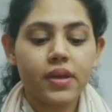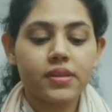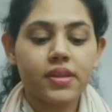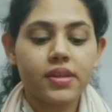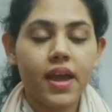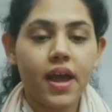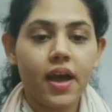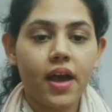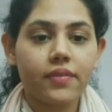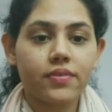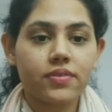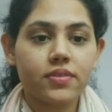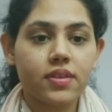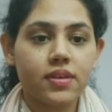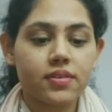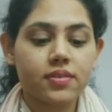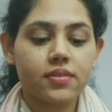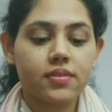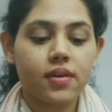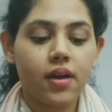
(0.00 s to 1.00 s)
They have
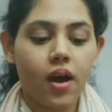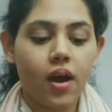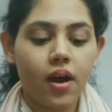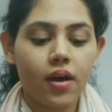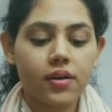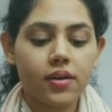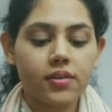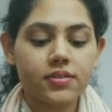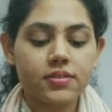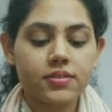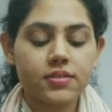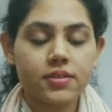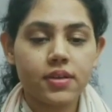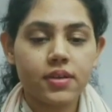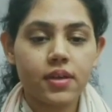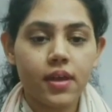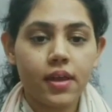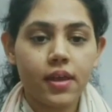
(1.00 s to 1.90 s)
six cars.